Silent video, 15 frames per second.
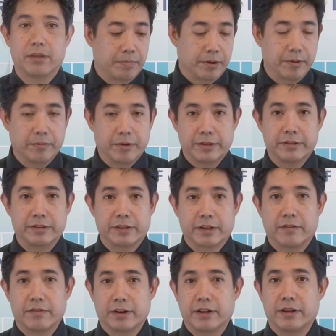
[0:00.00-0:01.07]
Pretty much it's
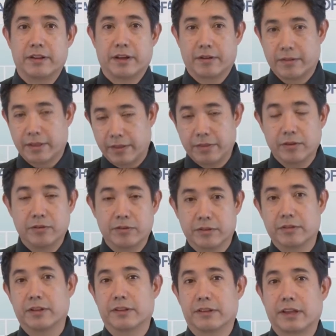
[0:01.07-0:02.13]
covered in there that those are
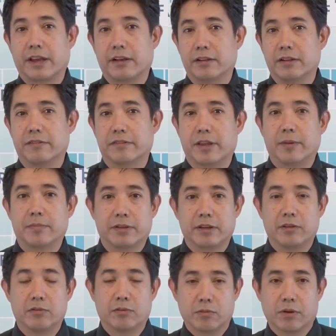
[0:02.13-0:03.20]
the cycle of steps that
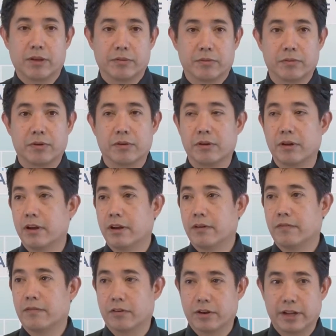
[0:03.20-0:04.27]
you would run through
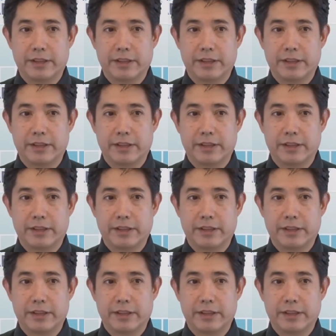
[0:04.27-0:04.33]
for an